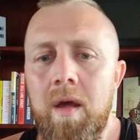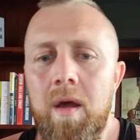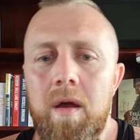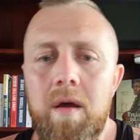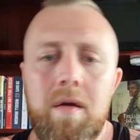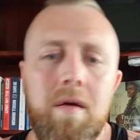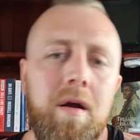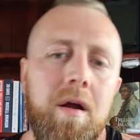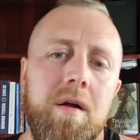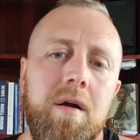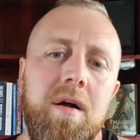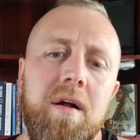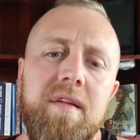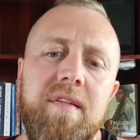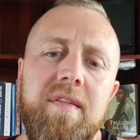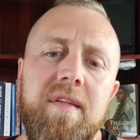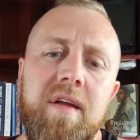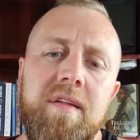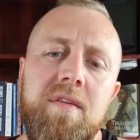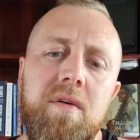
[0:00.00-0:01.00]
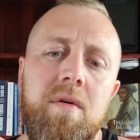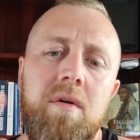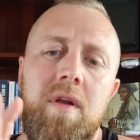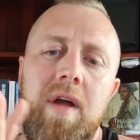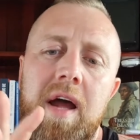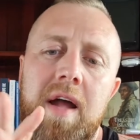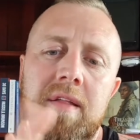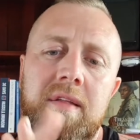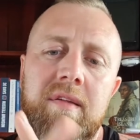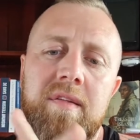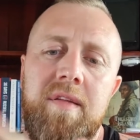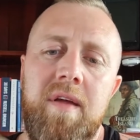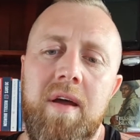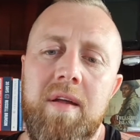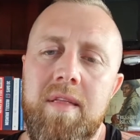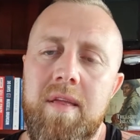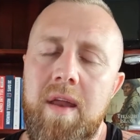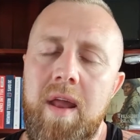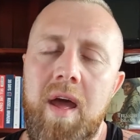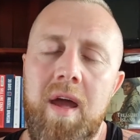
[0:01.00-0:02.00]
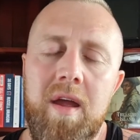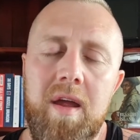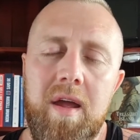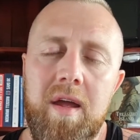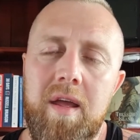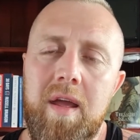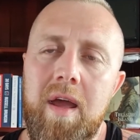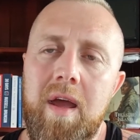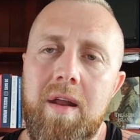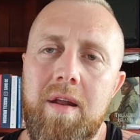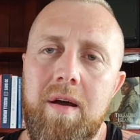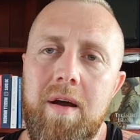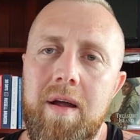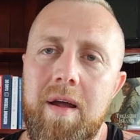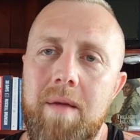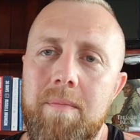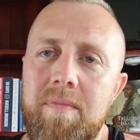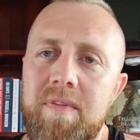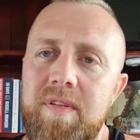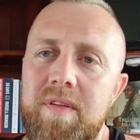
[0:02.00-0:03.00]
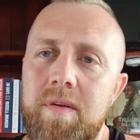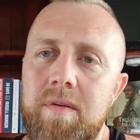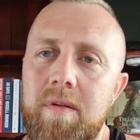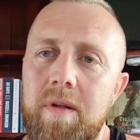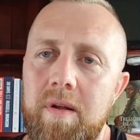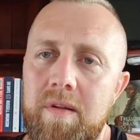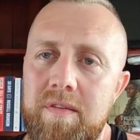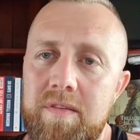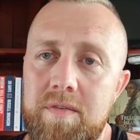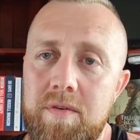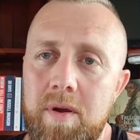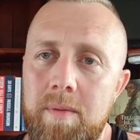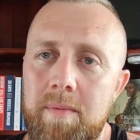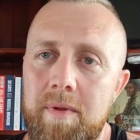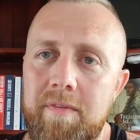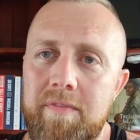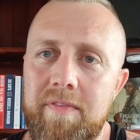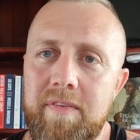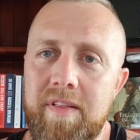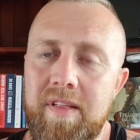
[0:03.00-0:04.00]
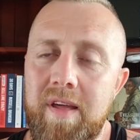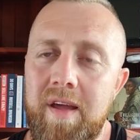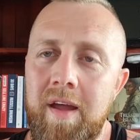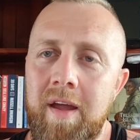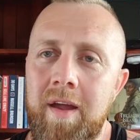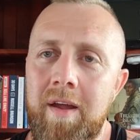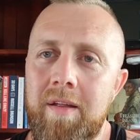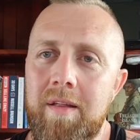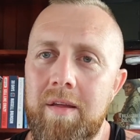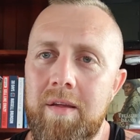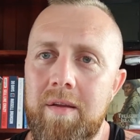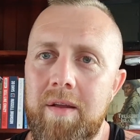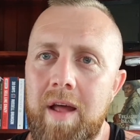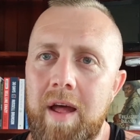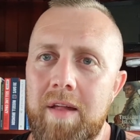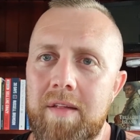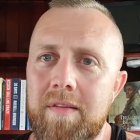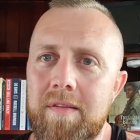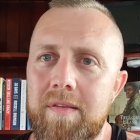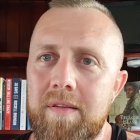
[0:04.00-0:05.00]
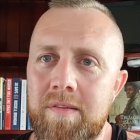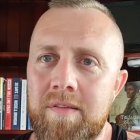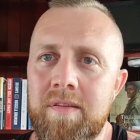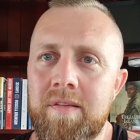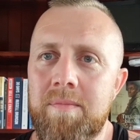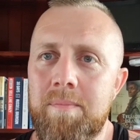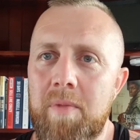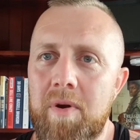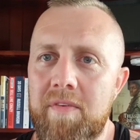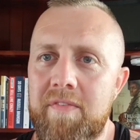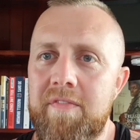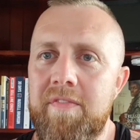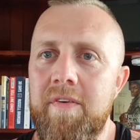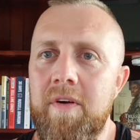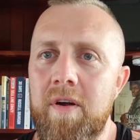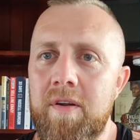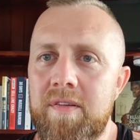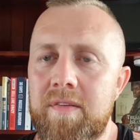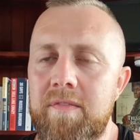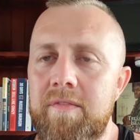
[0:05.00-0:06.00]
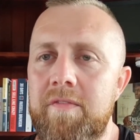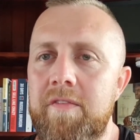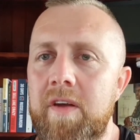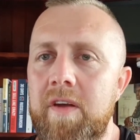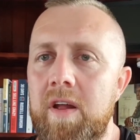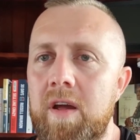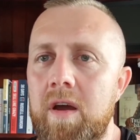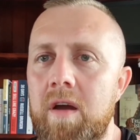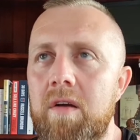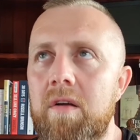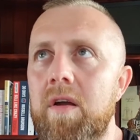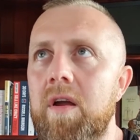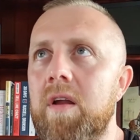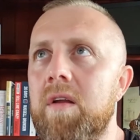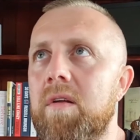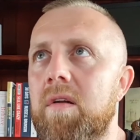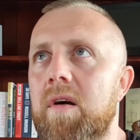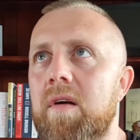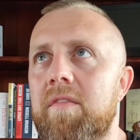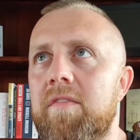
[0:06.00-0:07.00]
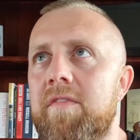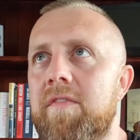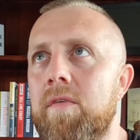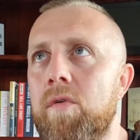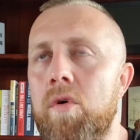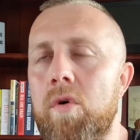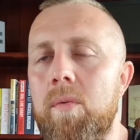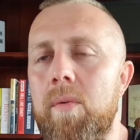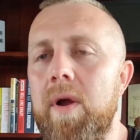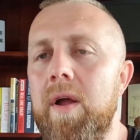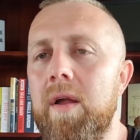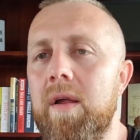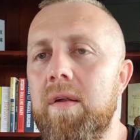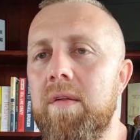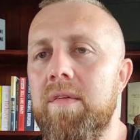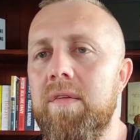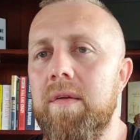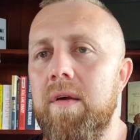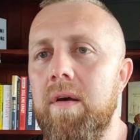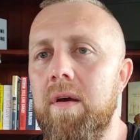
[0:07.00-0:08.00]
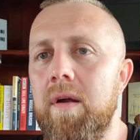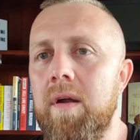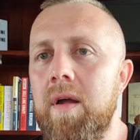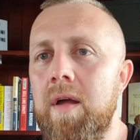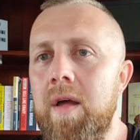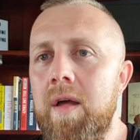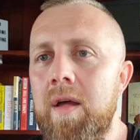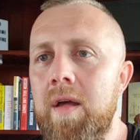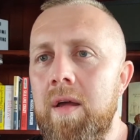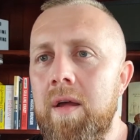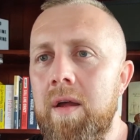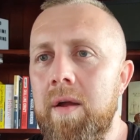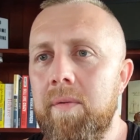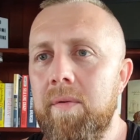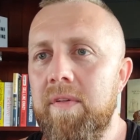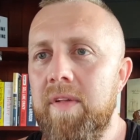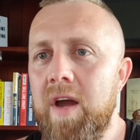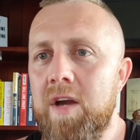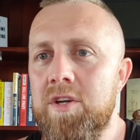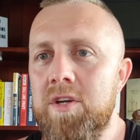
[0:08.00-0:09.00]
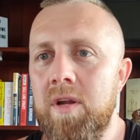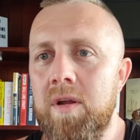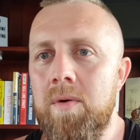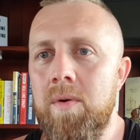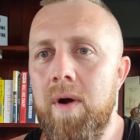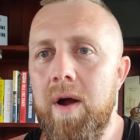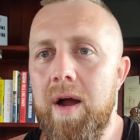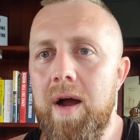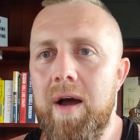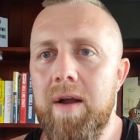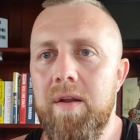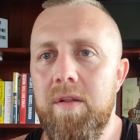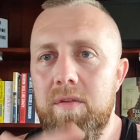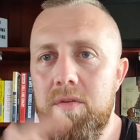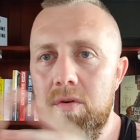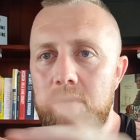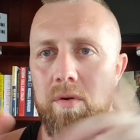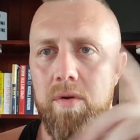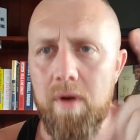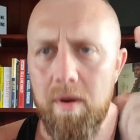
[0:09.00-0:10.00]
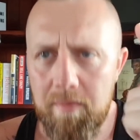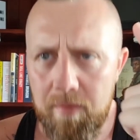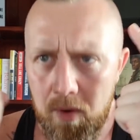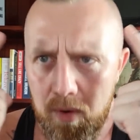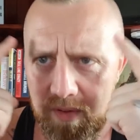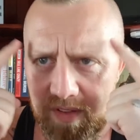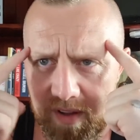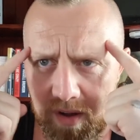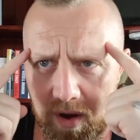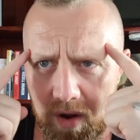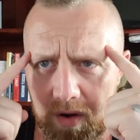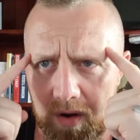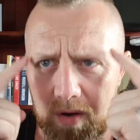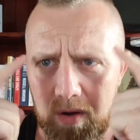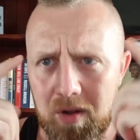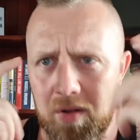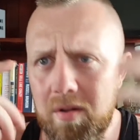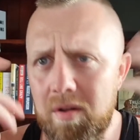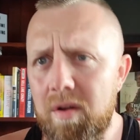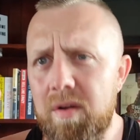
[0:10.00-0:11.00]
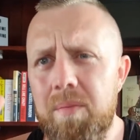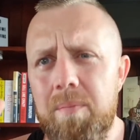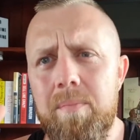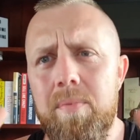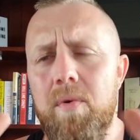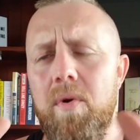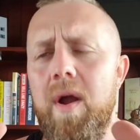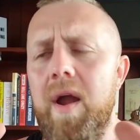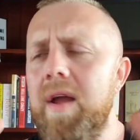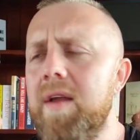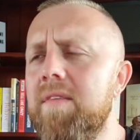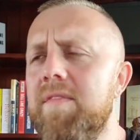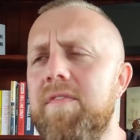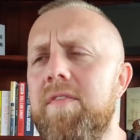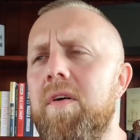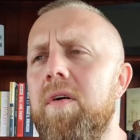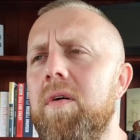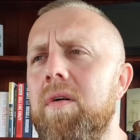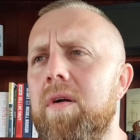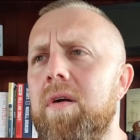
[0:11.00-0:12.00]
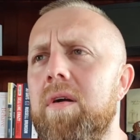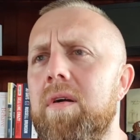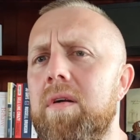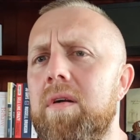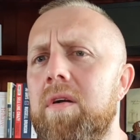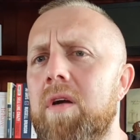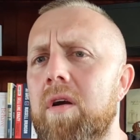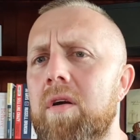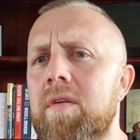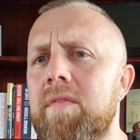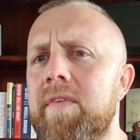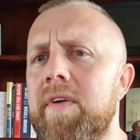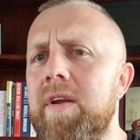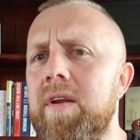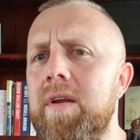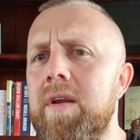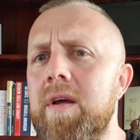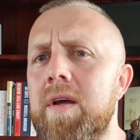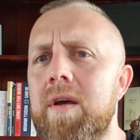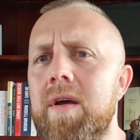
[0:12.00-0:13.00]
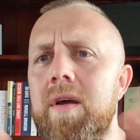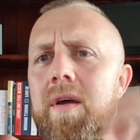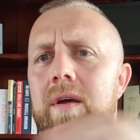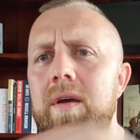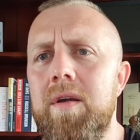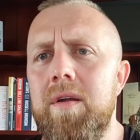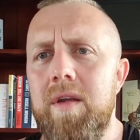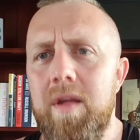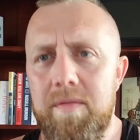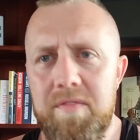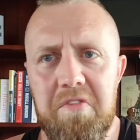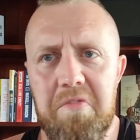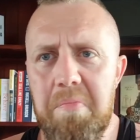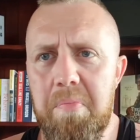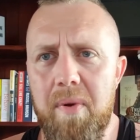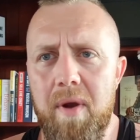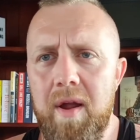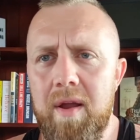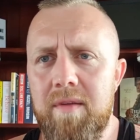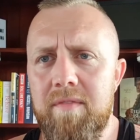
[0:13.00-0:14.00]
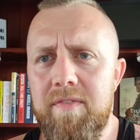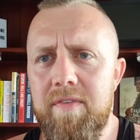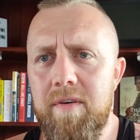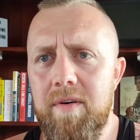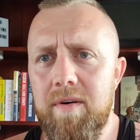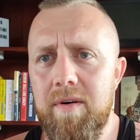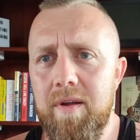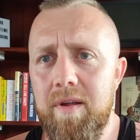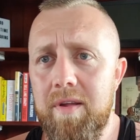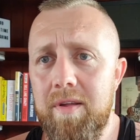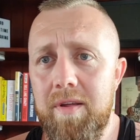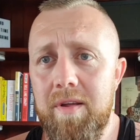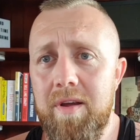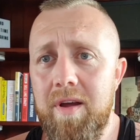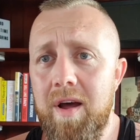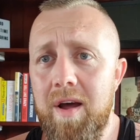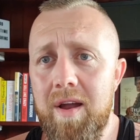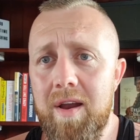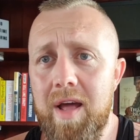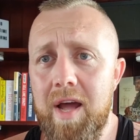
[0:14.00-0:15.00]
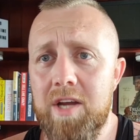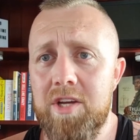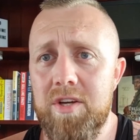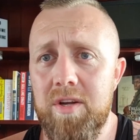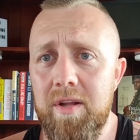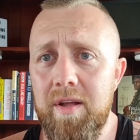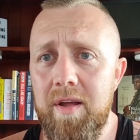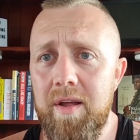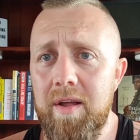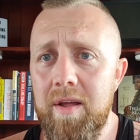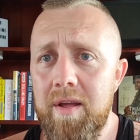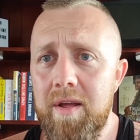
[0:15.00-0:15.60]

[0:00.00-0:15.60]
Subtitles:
Alright guys, that's all I had to say today. Again, I am still extremely fatigued. This is my first video in like 4 weeks, so it was actually quite hard to do. I've also got a lot of brain fog. COVID gives you brain fog. You can't actually...